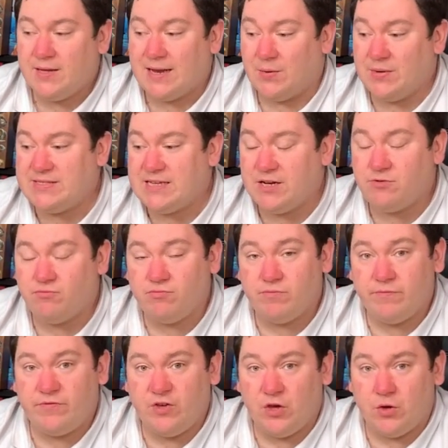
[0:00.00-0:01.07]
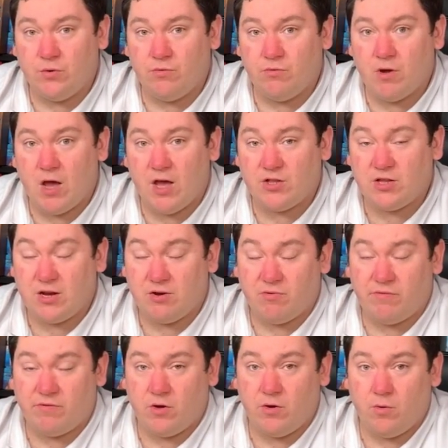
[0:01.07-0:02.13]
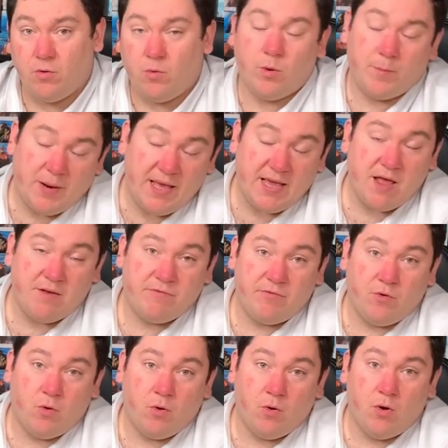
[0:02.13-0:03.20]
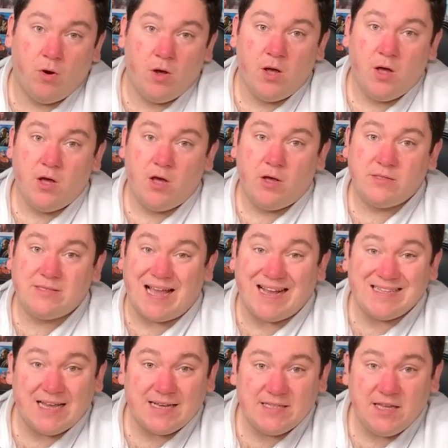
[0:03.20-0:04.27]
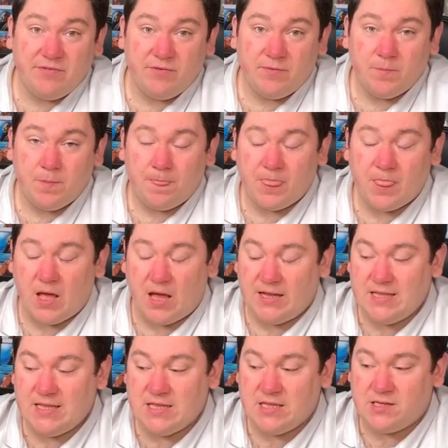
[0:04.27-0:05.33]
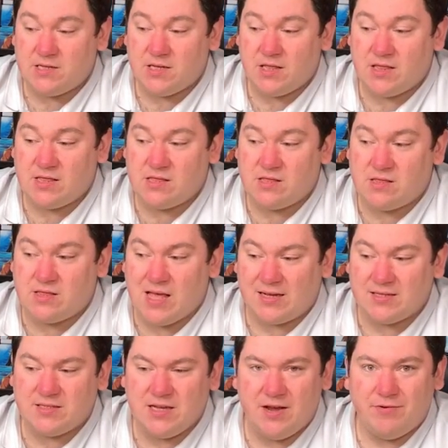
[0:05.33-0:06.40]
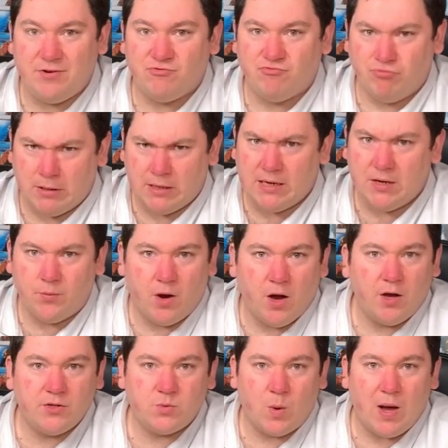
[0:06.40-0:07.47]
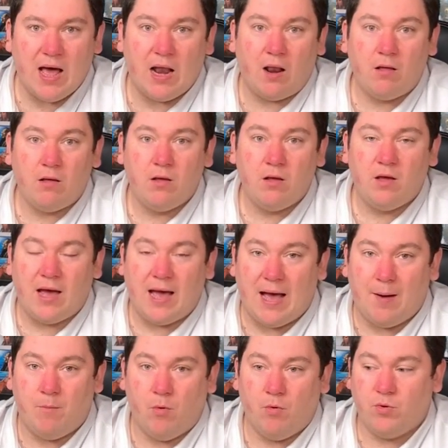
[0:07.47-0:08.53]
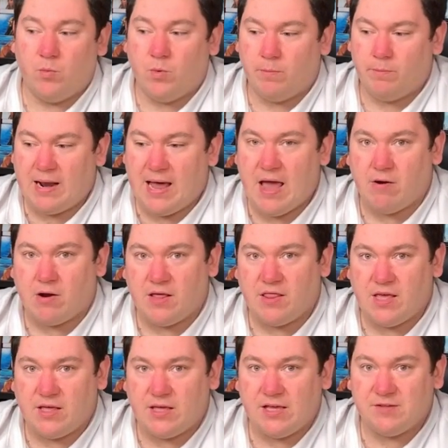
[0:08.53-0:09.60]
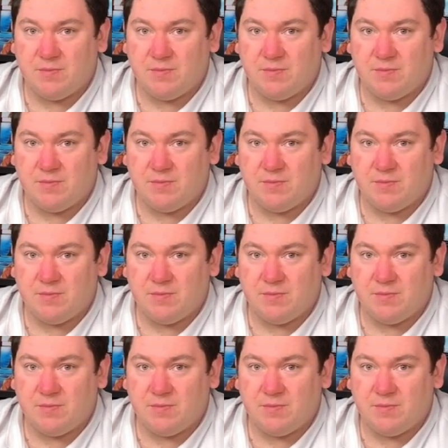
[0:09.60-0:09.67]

Now, we did a review, or we'll play again, for Detective, and that series really worked well at more than one player, and I think its